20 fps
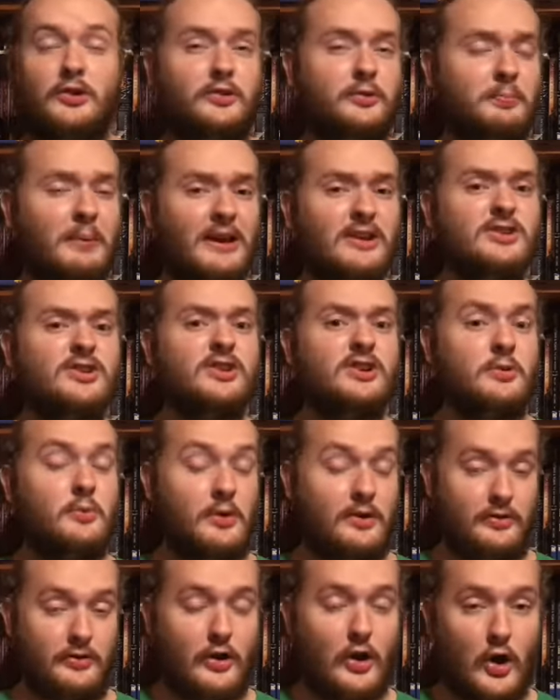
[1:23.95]
especially
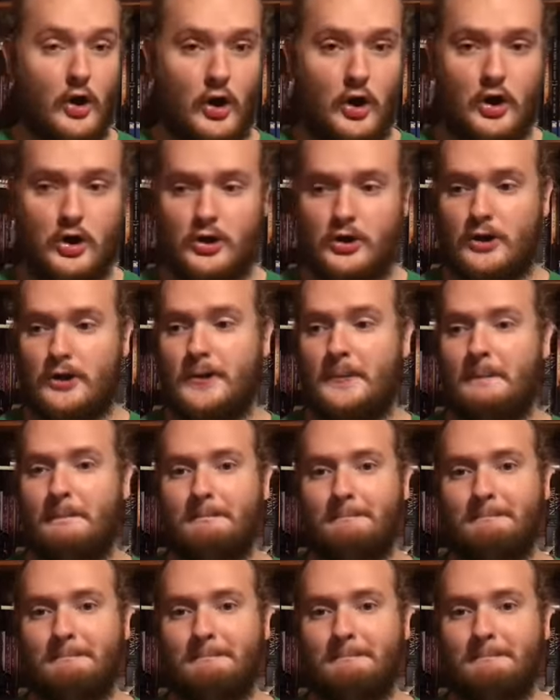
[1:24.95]
with her,